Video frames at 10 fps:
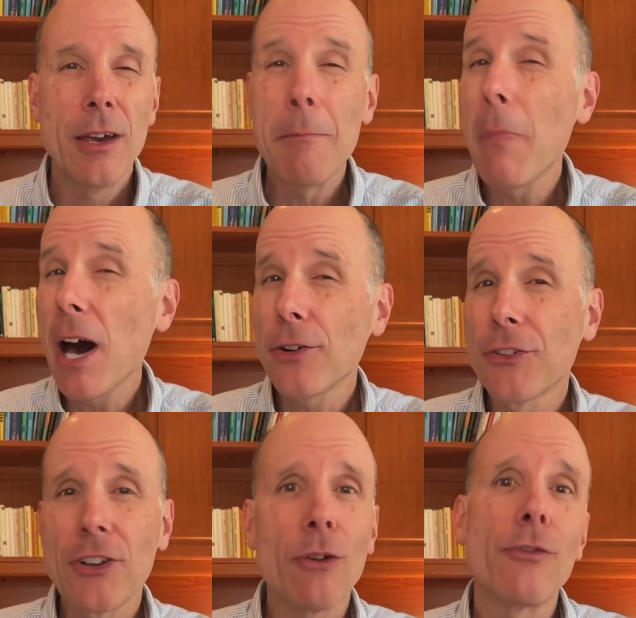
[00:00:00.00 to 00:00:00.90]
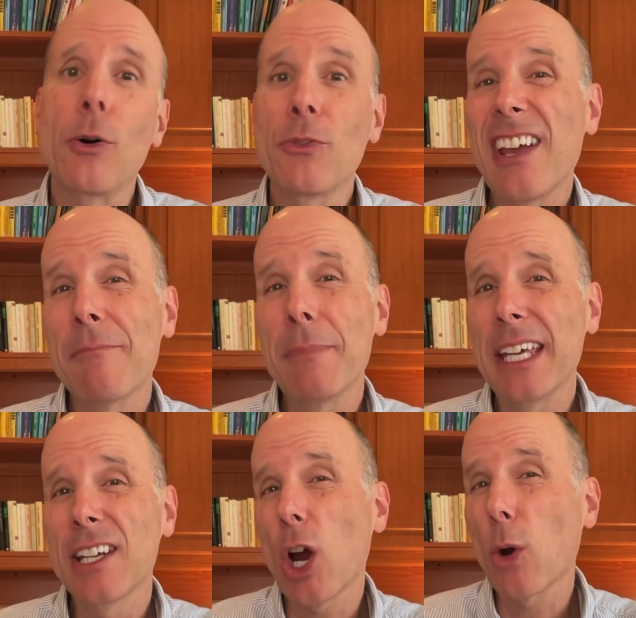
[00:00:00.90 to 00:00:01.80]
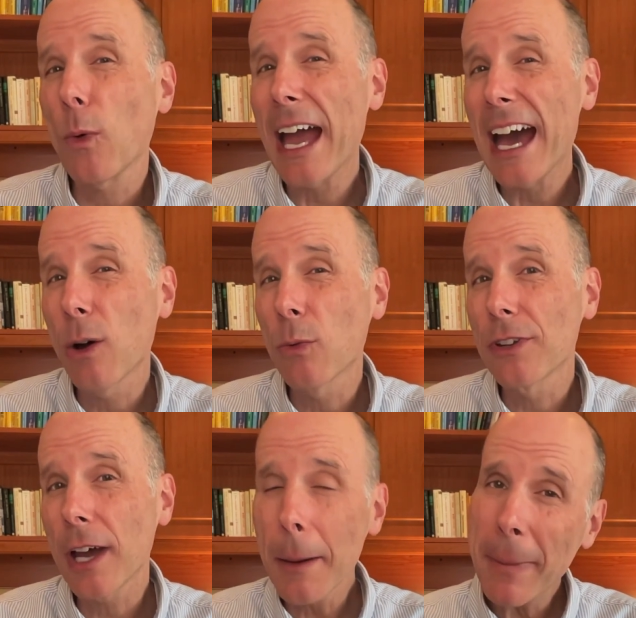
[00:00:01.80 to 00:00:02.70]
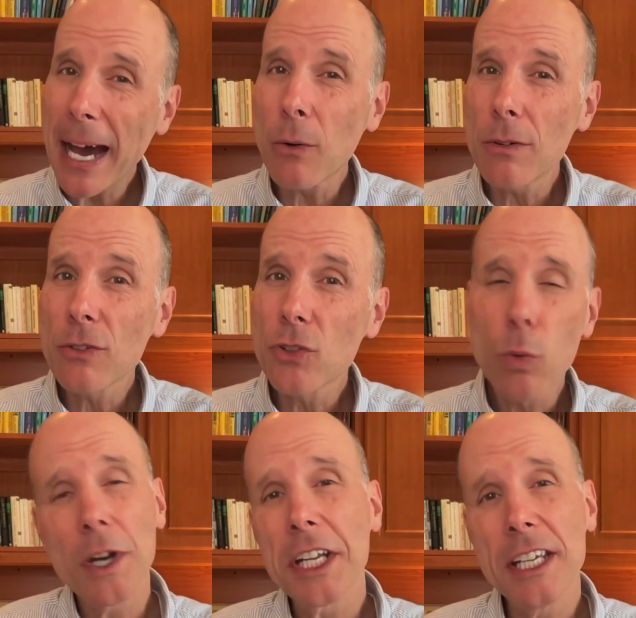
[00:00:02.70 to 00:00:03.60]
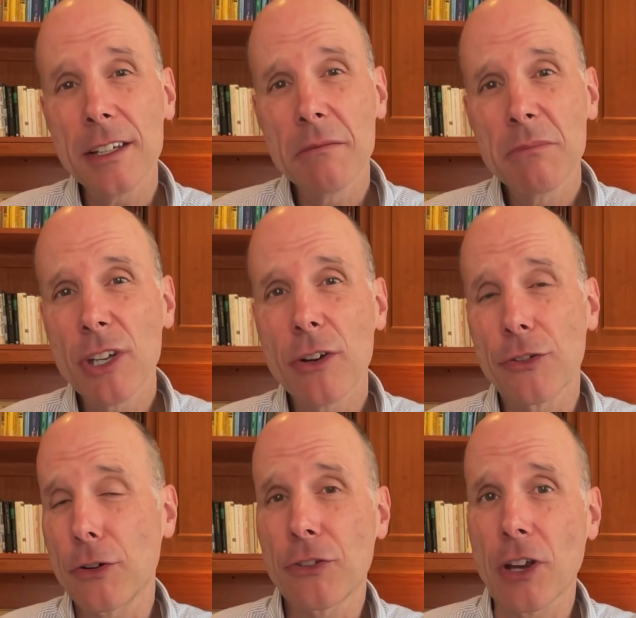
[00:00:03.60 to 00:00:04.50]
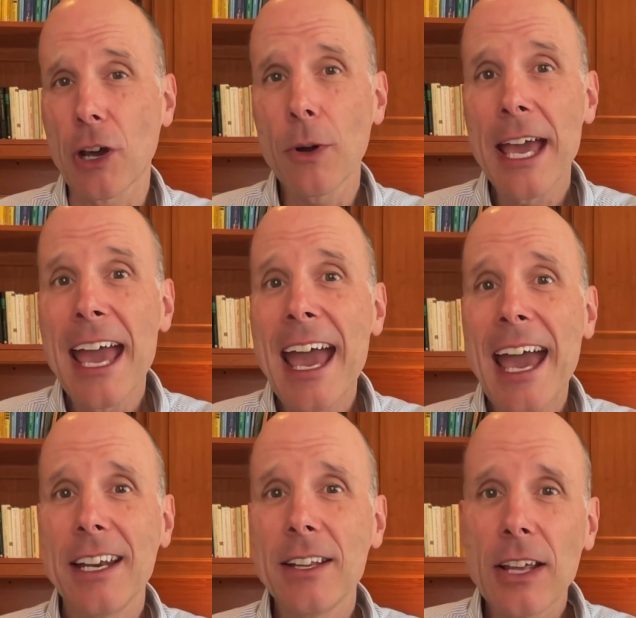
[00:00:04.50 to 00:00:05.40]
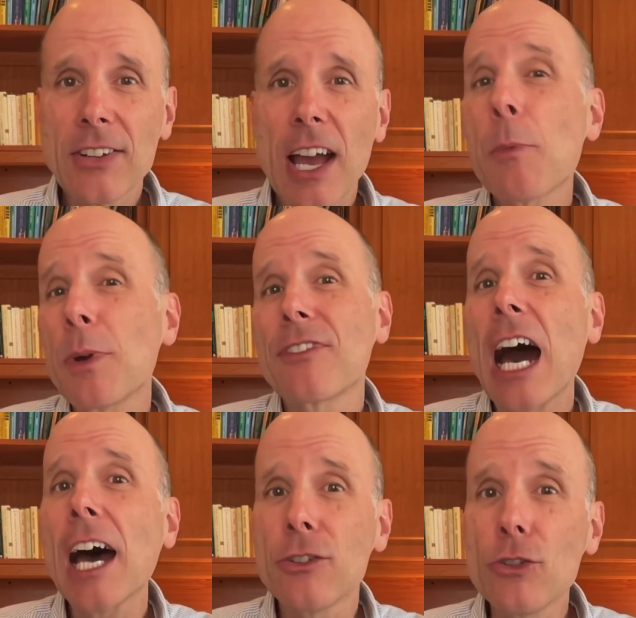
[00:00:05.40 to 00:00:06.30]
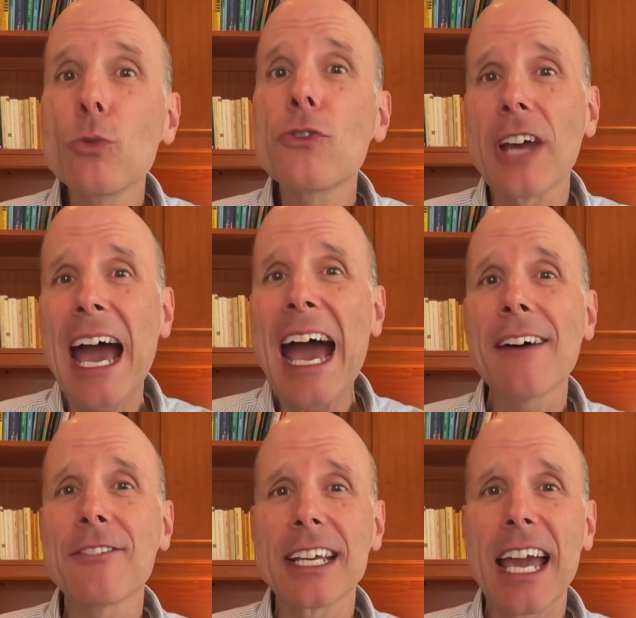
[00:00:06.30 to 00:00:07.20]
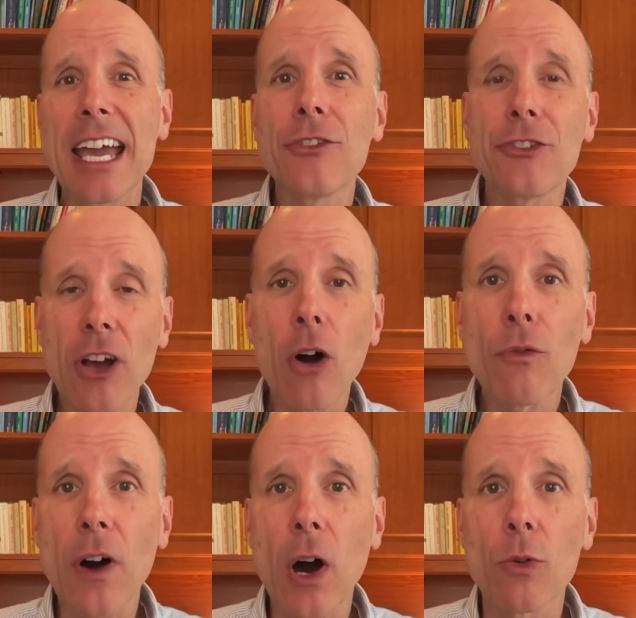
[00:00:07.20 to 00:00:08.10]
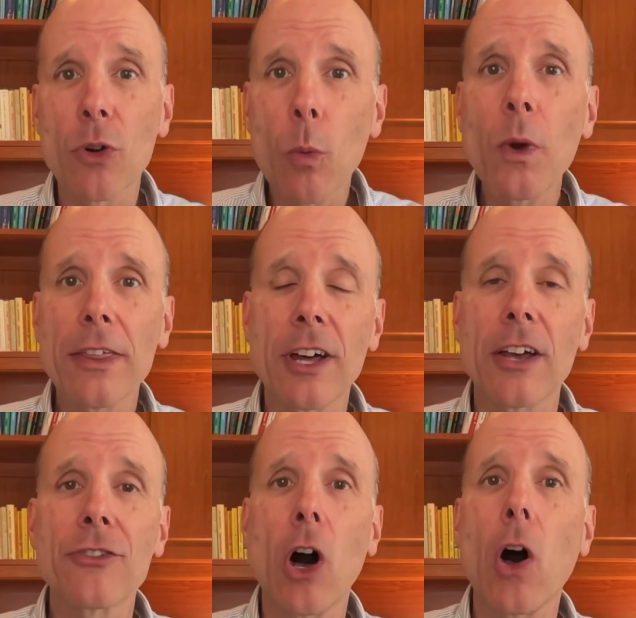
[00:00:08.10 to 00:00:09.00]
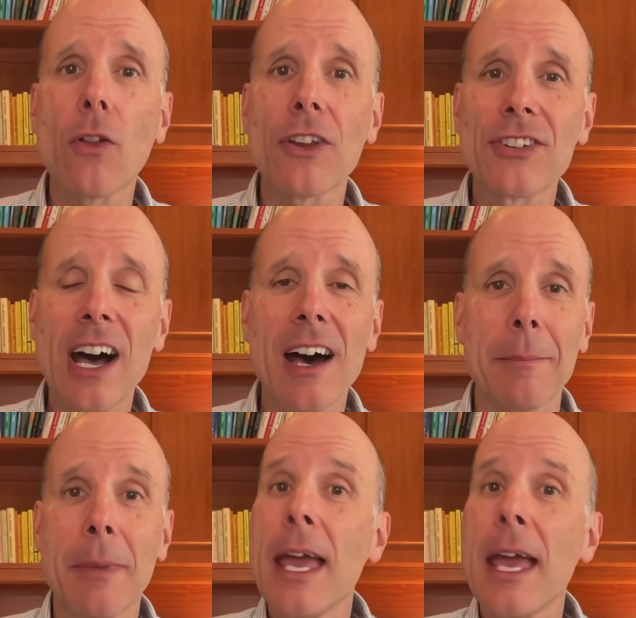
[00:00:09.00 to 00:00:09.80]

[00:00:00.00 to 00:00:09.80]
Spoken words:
Modern cell phones have been around about 20 years or so. And in that time, we've gotten used to having a cell phone with us all the time.